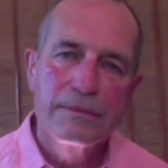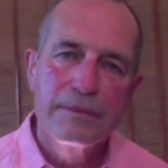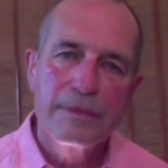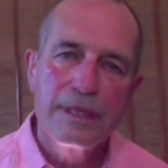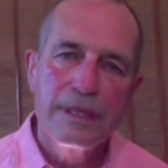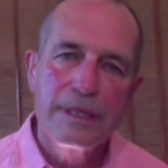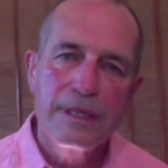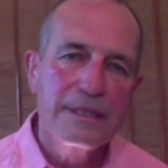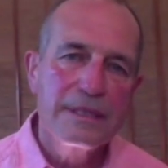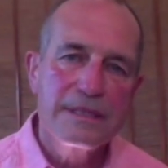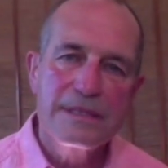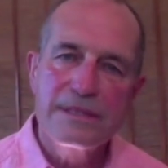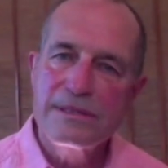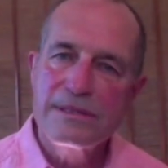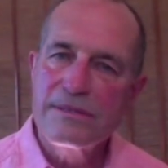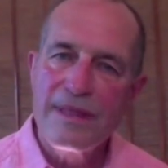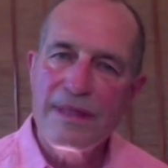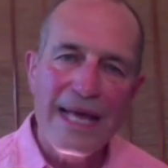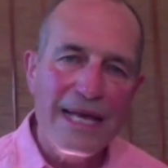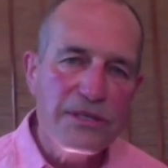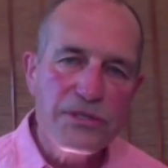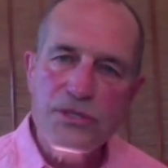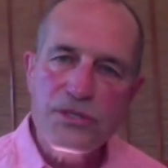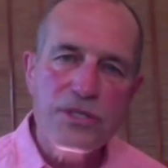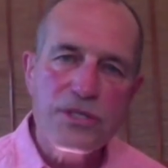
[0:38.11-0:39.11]
It's
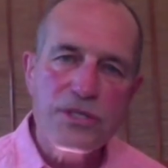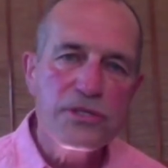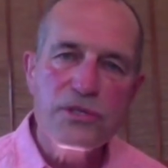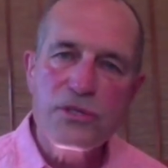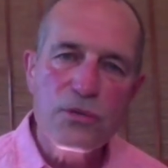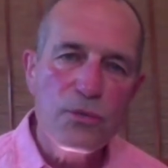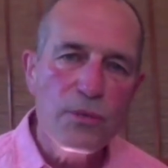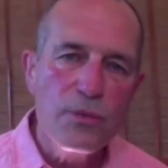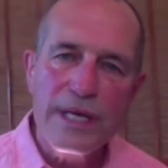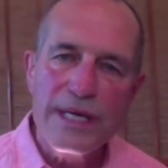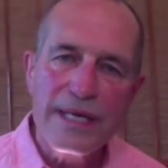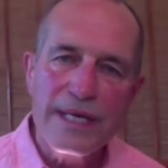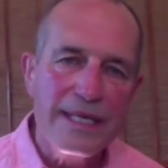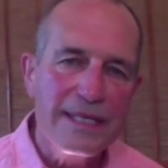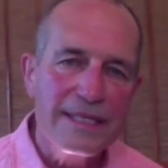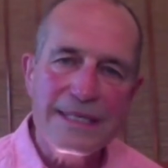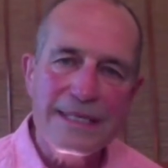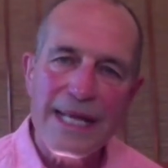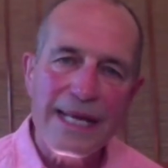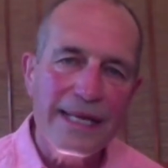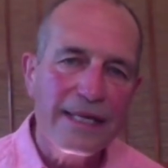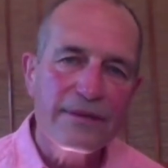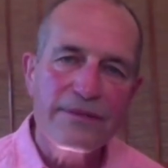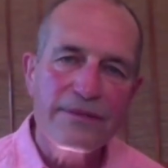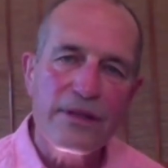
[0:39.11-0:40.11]
that's just the way it's
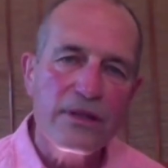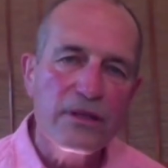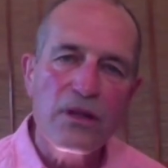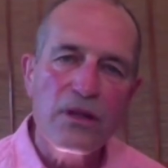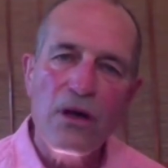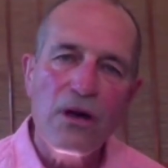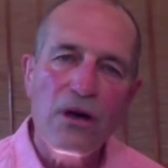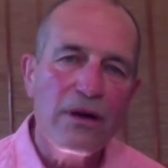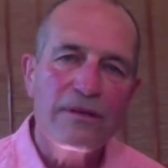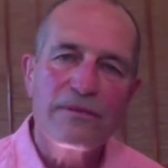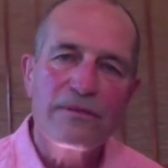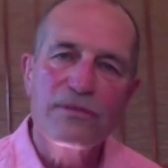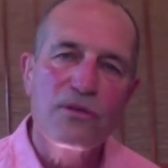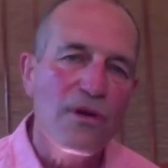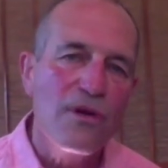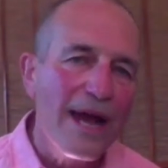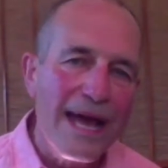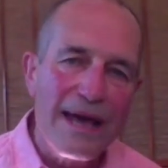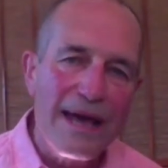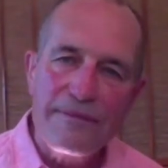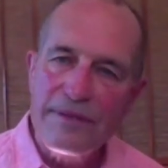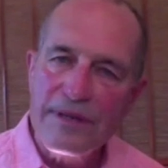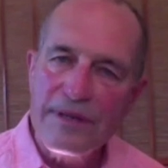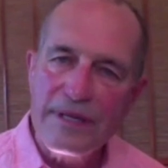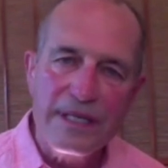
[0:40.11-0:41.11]
like the law of
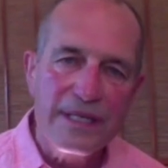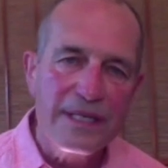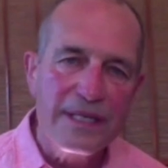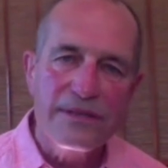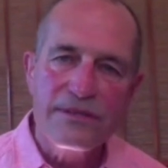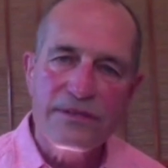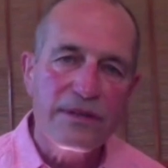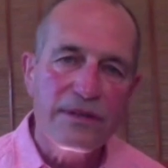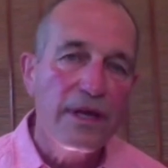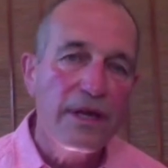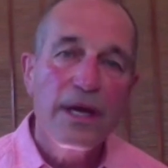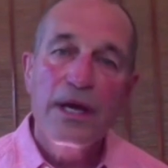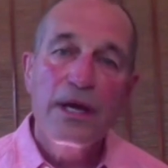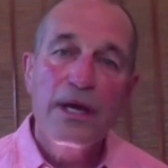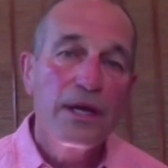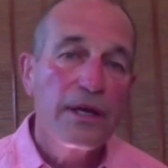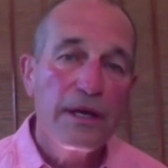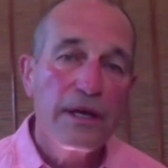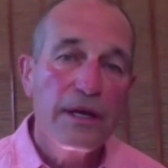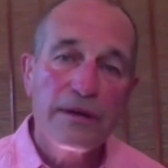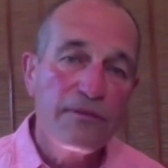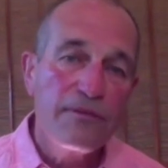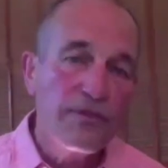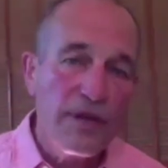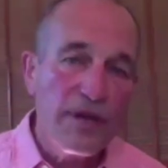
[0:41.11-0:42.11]
gravity. It's
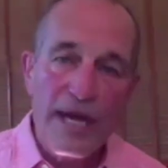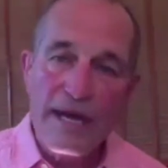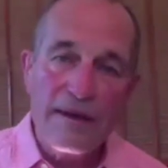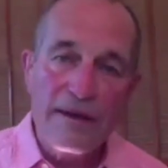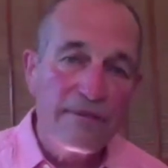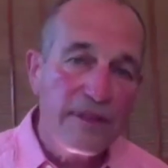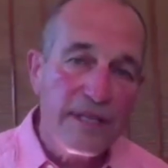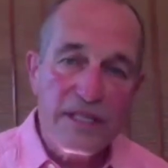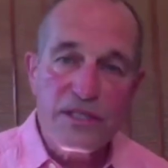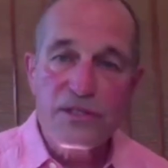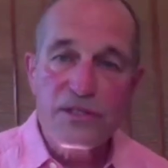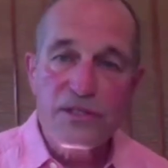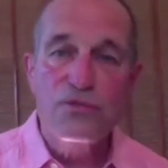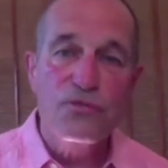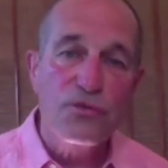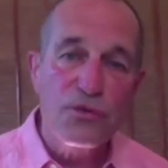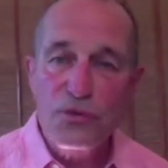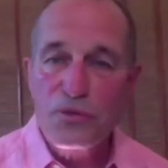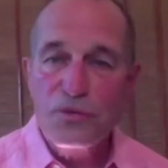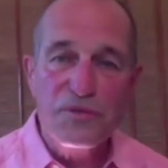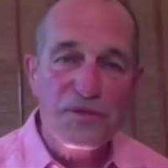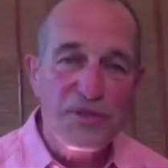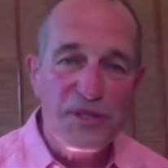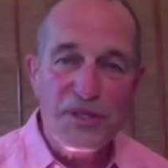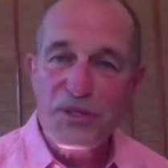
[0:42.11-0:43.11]
if you mm-hmm. have these
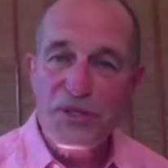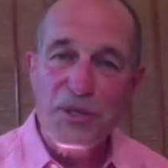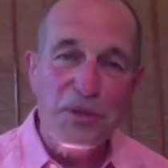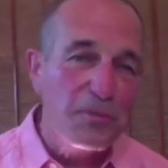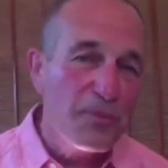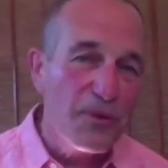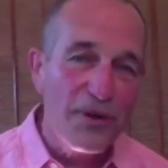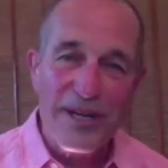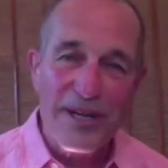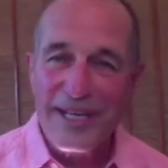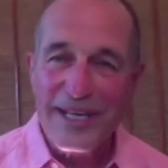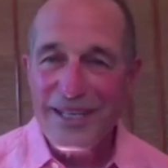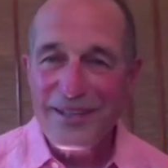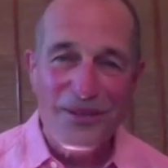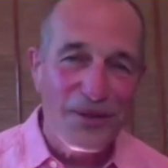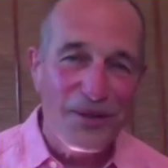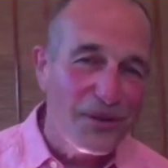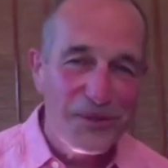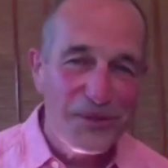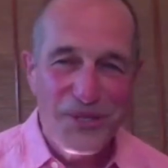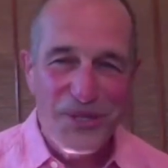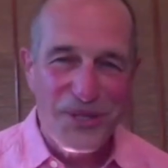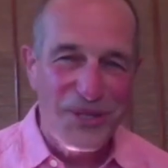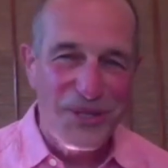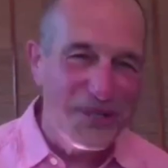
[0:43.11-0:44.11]
grooves in your brain,
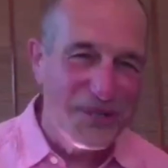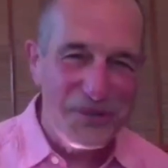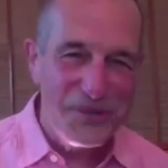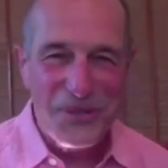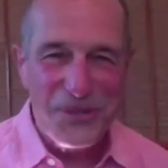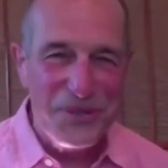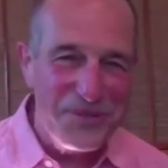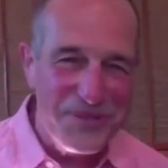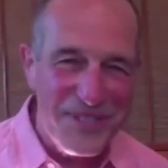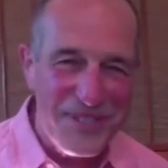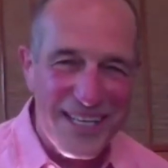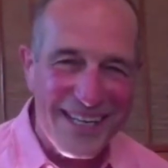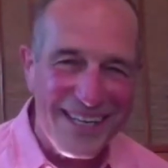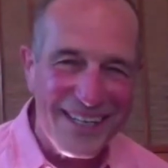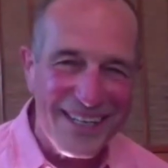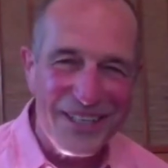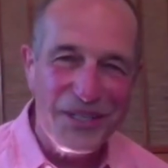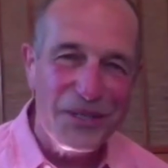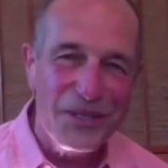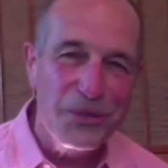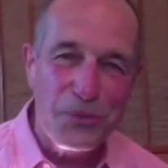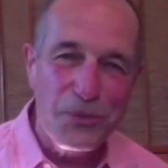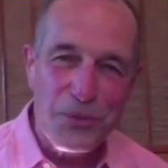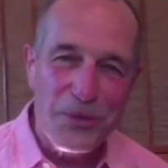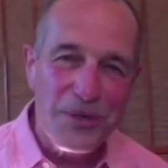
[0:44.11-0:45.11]
those are the grooves that are going
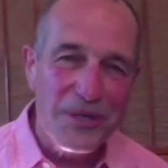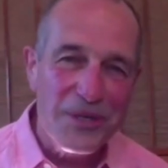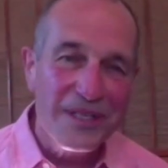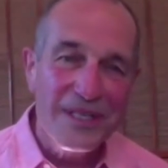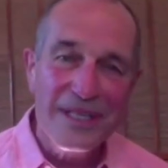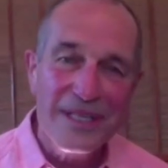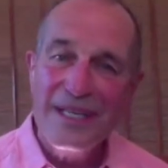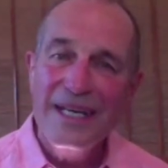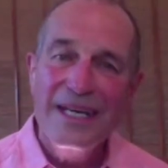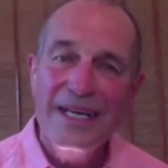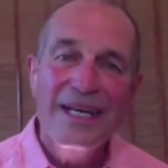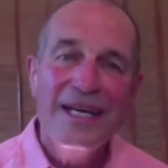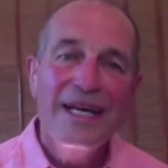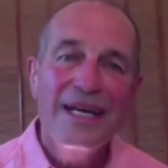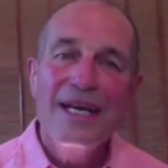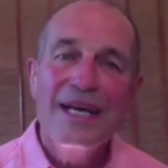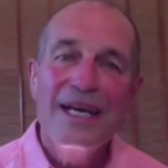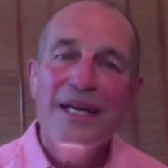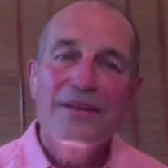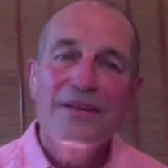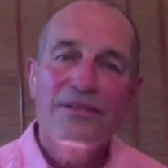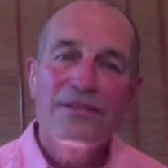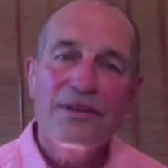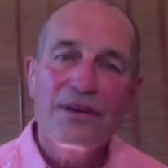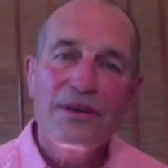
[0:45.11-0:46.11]
to work.
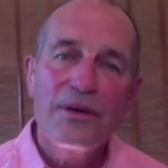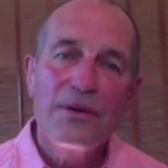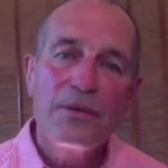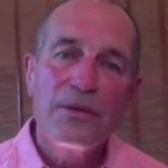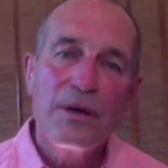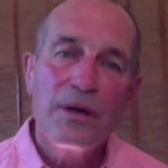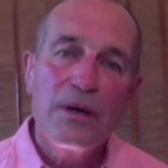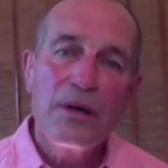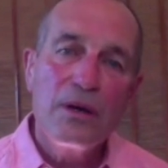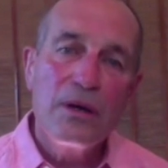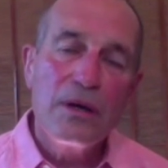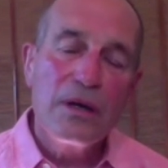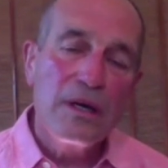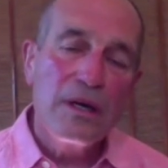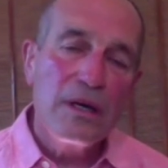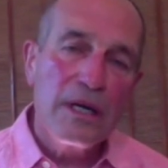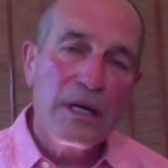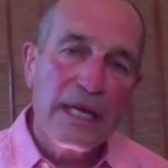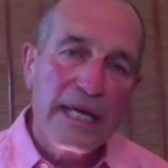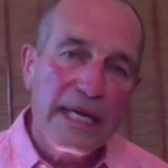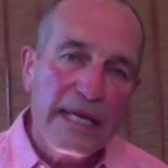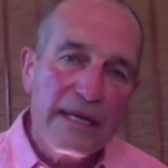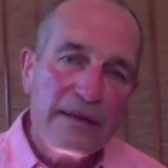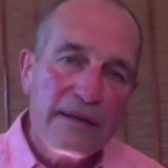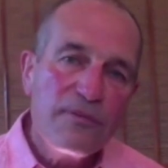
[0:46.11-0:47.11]
So
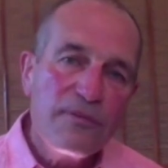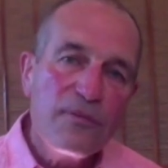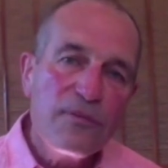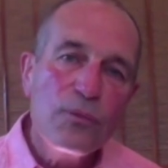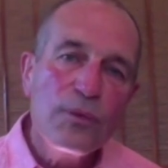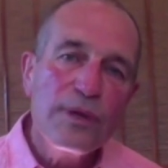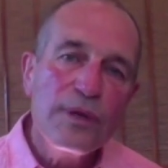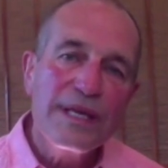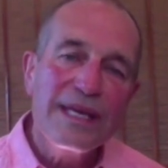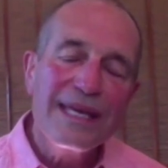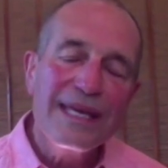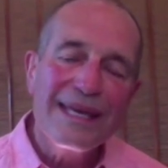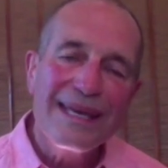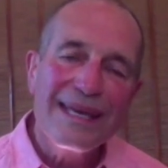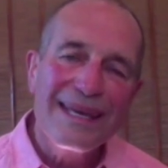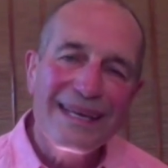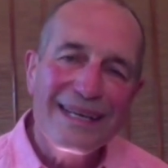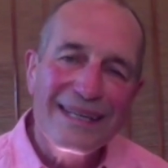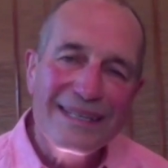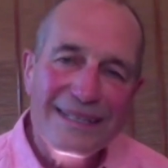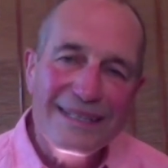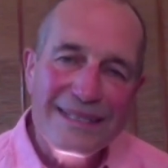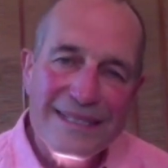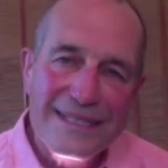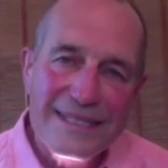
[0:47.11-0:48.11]
if we
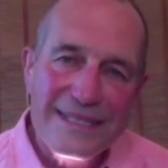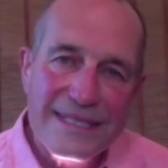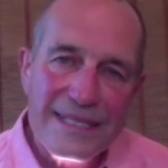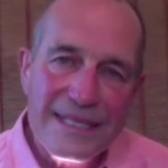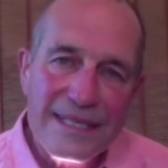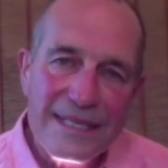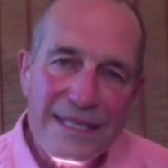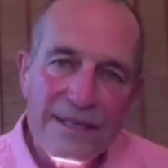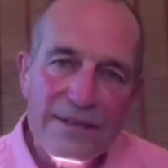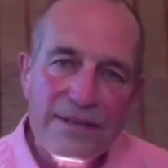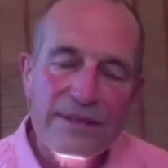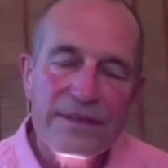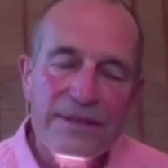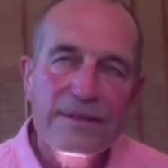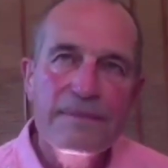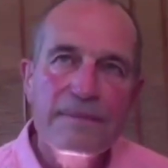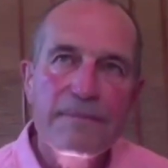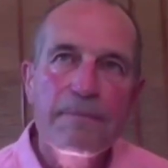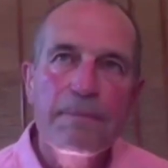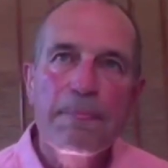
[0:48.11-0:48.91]
consider